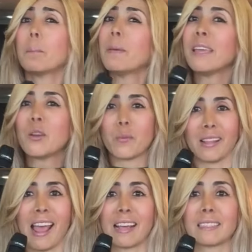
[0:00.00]
Being
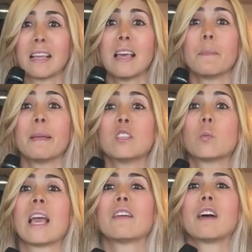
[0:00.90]
relaxed means
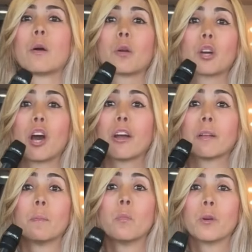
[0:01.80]
we have our
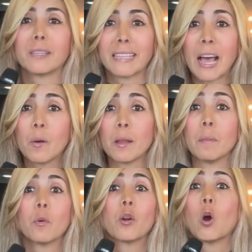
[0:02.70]
guard more down and more